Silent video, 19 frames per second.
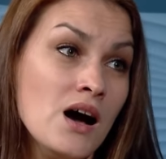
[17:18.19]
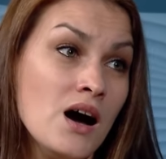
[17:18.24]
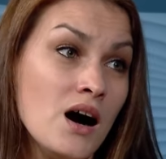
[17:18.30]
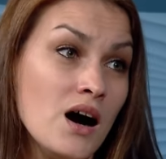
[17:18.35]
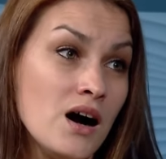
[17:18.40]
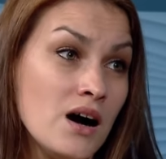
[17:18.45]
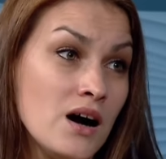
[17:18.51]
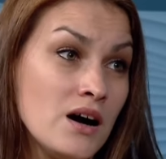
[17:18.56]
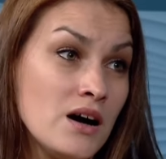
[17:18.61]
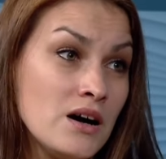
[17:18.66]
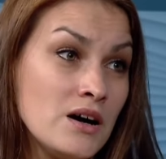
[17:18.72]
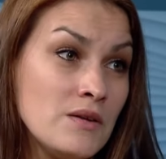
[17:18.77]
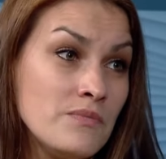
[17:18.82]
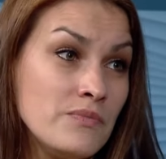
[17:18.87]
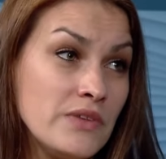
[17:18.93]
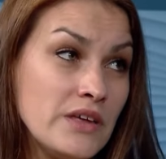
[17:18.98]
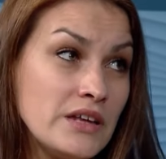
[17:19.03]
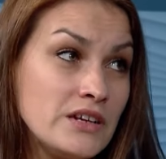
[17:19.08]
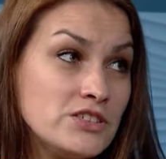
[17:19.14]
And
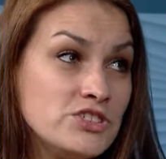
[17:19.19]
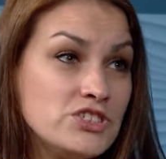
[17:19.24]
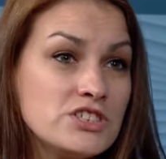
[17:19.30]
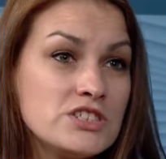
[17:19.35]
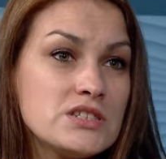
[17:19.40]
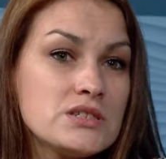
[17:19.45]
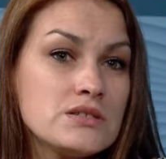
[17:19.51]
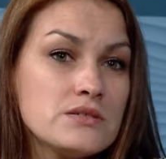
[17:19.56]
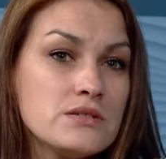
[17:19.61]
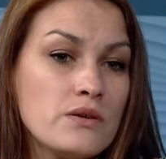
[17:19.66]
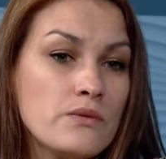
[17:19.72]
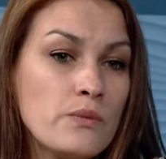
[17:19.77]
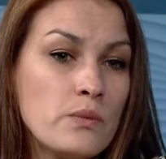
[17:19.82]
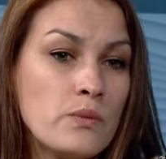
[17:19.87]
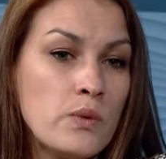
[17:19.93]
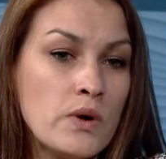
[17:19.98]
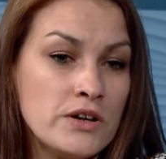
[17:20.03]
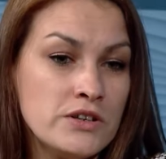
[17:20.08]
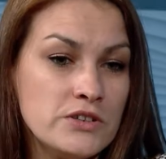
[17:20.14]
it's just
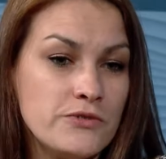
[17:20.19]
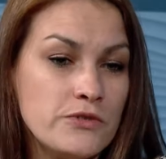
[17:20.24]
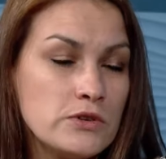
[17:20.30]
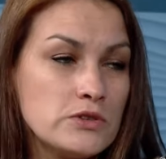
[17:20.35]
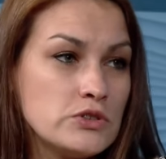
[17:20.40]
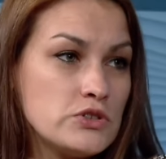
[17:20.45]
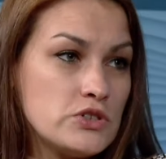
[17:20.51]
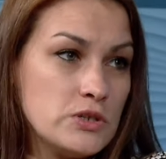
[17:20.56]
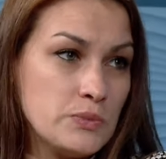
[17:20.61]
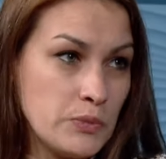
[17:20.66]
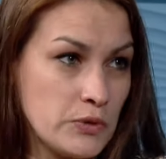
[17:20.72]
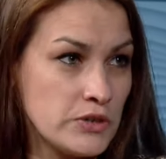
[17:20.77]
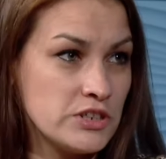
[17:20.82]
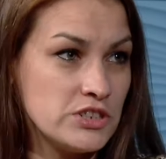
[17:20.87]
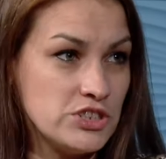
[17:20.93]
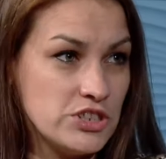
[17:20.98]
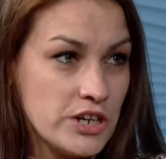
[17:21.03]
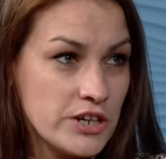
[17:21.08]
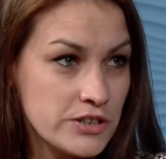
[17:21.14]
wonderful to support
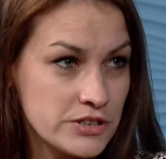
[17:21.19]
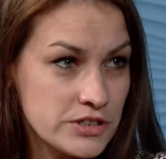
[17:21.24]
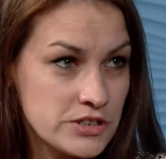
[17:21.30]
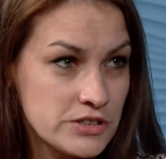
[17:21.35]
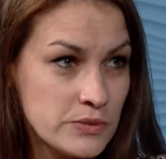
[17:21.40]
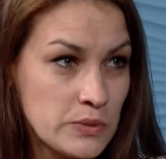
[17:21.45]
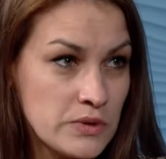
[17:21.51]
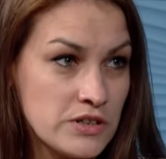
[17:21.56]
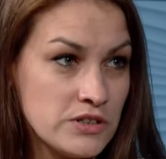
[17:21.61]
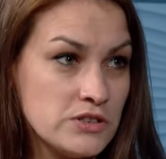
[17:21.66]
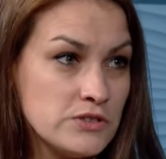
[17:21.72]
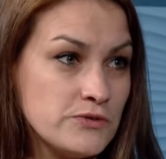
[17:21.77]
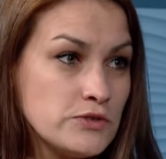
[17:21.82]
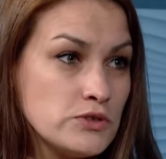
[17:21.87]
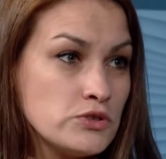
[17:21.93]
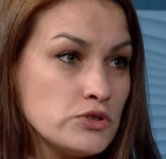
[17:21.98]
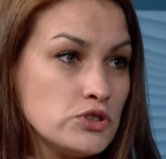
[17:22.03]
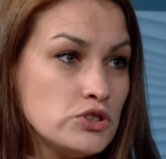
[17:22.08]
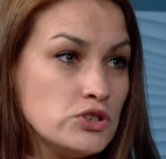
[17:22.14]
each other,
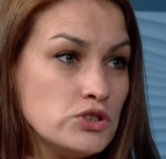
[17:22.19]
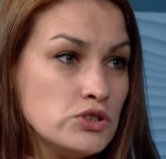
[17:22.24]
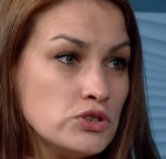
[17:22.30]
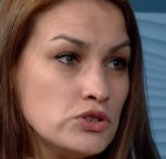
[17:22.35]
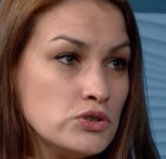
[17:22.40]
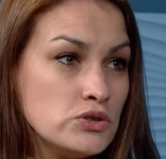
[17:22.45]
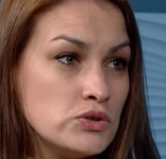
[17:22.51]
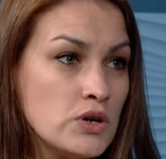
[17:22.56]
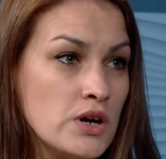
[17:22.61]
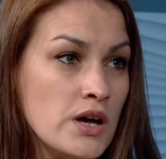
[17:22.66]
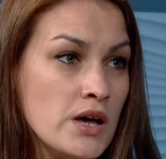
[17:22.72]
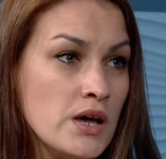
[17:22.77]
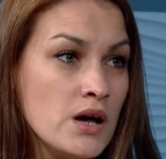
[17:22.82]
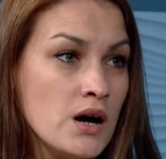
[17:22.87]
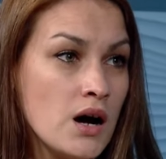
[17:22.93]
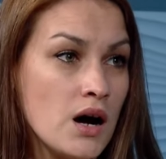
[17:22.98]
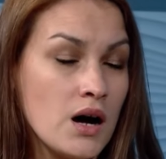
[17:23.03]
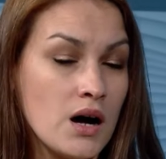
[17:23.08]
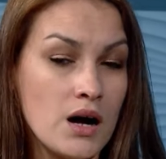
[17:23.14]
wonderful to
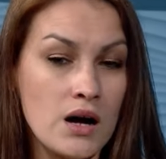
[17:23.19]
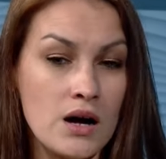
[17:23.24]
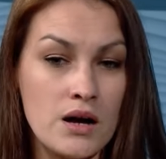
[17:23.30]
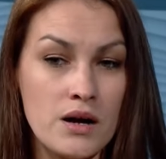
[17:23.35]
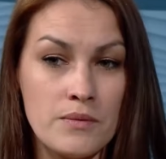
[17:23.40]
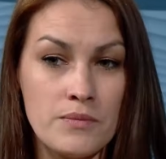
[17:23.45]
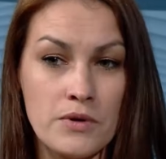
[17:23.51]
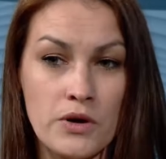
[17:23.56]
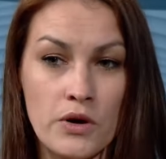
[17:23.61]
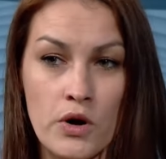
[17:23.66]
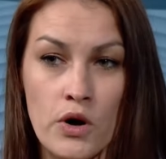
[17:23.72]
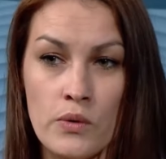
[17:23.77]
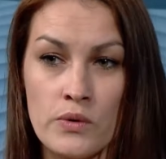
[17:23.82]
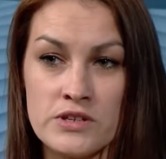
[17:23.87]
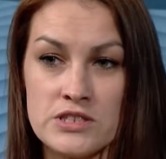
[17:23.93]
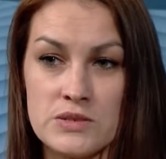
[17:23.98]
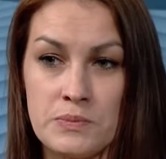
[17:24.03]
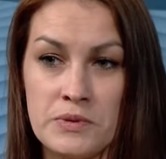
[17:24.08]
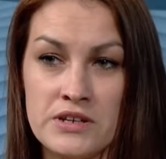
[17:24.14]
go
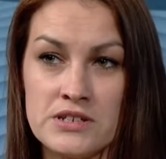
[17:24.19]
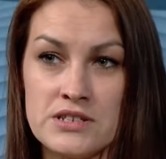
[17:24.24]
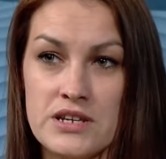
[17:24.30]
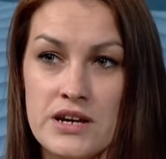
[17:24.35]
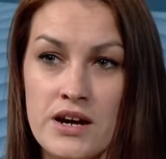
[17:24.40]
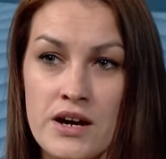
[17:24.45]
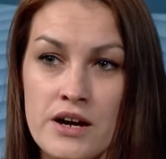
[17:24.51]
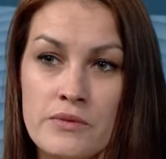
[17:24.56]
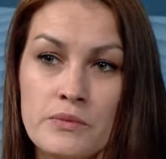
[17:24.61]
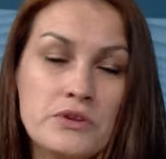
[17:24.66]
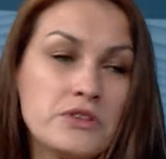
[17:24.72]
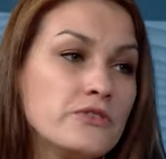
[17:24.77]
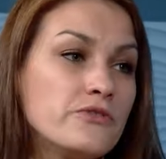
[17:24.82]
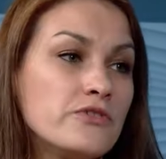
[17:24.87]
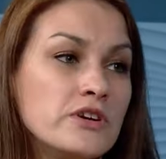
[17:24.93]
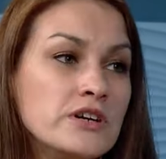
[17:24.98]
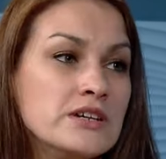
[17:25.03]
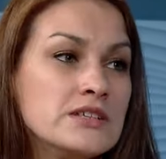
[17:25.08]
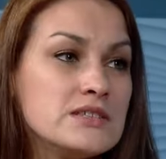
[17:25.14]
and spend time with the
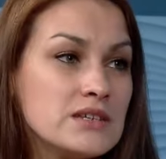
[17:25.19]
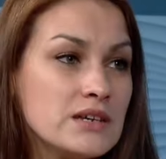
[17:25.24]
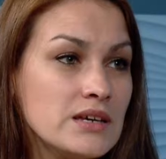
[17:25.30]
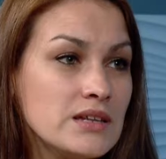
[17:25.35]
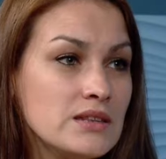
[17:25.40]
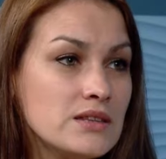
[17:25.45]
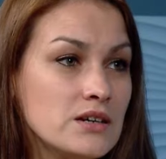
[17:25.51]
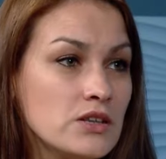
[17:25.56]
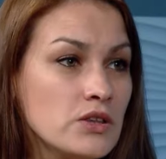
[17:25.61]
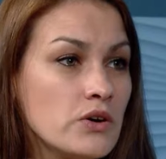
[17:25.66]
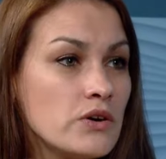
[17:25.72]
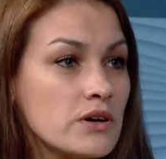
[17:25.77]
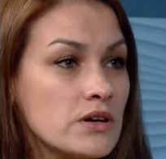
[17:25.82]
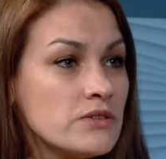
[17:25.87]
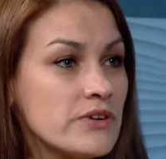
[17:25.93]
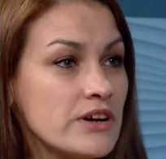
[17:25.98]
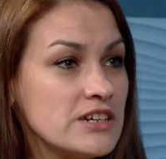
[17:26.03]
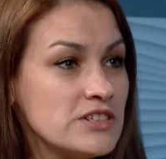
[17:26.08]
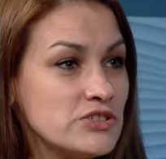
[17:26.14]
friends at the local
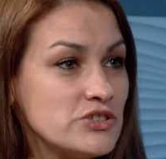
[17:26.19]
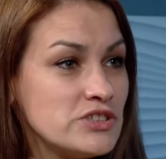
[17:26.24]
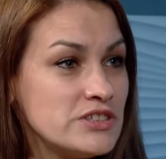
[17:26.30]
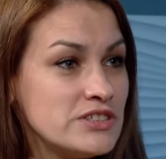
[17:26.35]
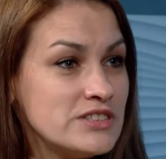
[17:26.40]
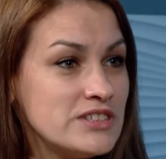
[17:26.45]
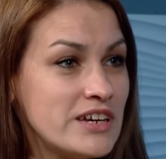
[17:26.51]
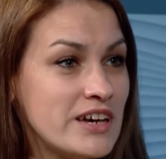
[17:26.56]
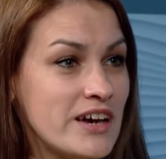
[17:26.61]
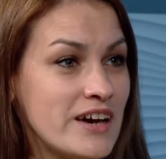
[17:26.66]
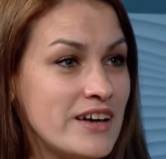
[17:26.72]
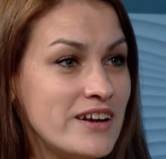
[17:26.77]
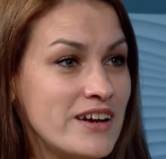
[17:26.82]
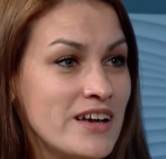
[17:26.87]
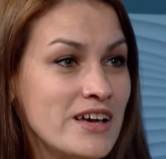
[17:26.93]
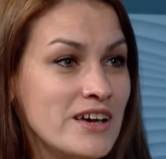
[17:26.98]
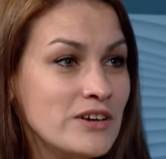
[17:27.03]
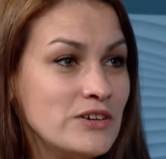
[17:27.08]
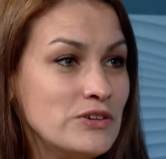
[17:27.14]
restaurant that
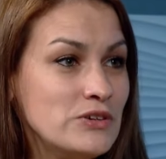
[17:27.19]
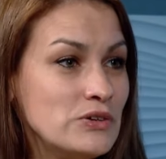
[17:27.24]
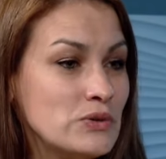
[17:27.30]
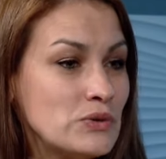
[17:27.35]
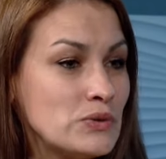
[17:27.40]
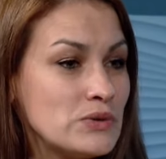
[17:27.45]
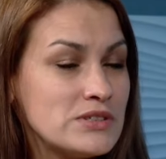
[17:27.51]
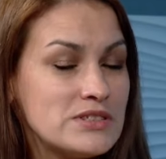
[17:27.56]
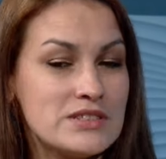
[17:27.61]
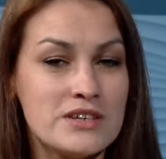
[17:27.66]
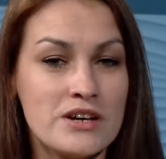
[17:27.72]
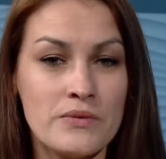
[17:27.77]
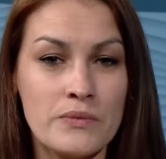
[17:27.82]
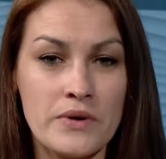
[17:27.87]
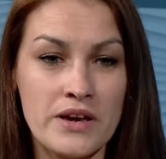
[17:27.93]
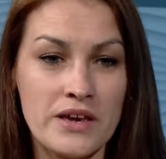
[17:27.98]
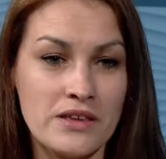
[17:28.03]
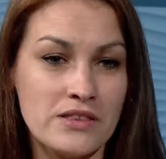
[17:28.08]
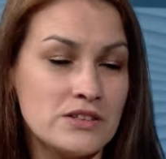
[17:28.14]
you some
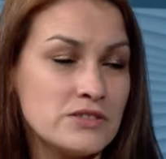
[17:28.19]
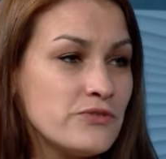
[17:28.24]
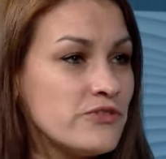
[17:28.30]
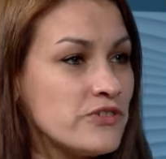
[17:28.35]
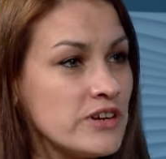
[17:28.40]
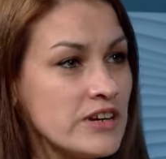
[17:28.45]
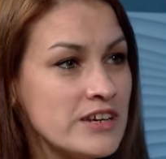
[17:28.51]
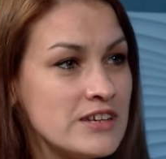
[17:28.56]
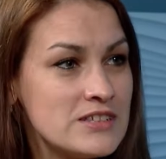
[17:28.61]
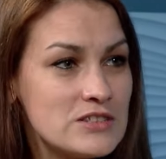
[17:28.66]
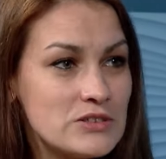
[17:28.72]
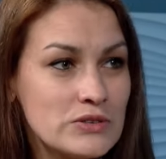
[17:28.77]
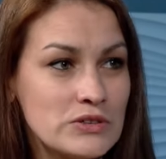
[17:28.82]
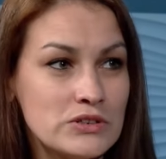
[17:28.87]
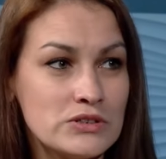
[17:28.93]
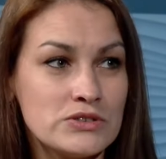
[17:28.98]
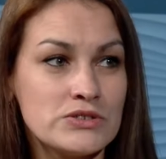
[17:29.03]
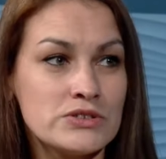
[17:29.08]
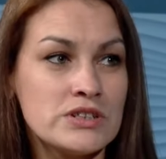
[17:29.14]
way either friends or
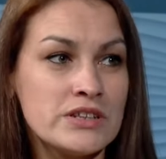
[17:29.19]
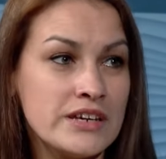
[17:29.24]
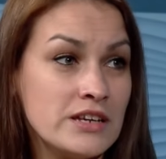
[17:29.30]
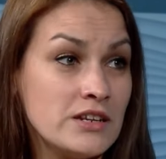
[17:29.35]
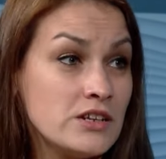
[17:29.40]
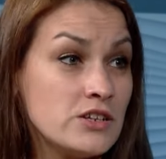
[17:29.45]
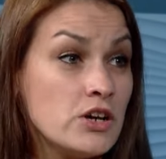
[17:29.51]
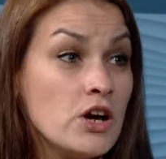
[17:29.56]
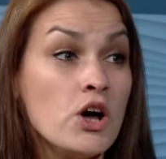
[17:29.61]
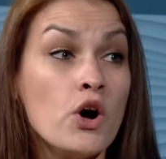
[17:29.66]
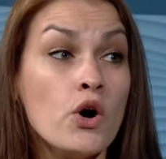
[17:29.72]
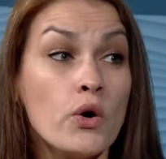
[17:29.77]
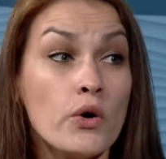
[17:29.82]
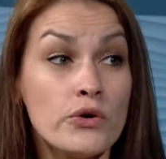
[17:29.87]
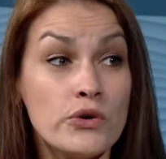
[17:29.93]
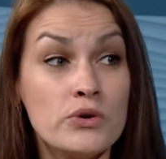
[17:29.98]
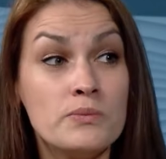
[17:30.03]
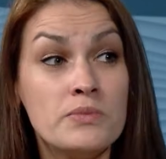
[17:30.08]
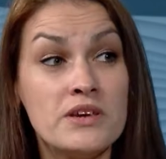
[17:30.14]
you're related or
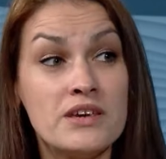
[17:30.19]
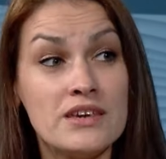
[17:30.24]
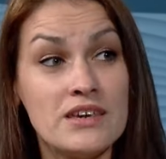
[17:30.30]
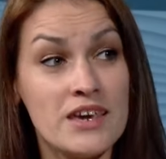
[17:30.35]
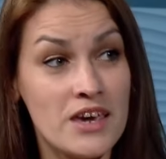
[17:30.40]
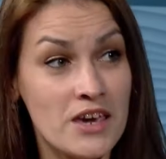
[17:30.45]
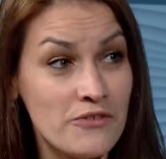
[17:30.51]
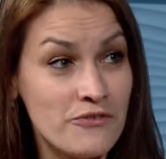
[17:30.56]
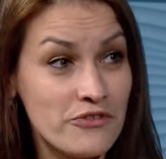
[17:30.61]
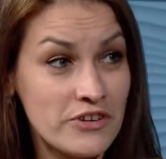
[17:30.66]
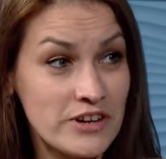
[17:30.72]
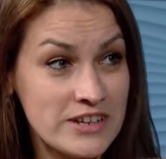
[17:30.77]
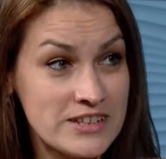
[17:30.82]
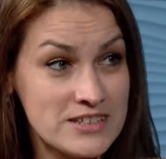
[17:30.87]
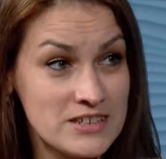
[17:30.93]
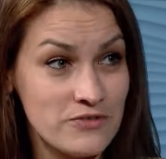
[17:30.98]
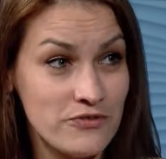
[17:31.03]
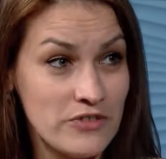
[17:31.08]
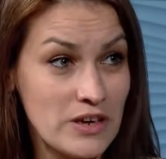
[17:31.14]
you became
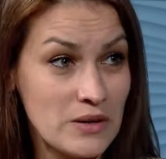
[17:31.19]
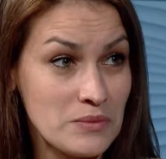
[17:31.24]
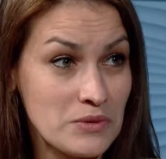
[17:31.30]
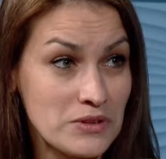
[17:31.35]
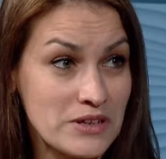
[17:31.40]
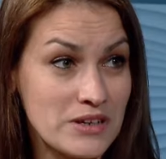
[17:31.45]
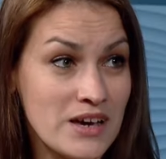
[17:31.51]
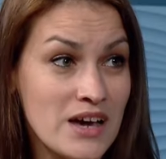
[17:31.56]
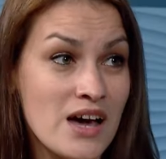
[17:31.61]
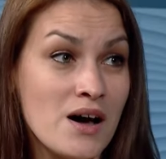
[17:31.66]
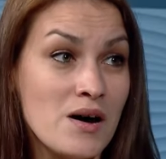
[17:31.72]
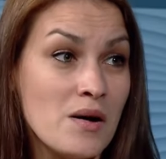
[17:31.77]
friends and family.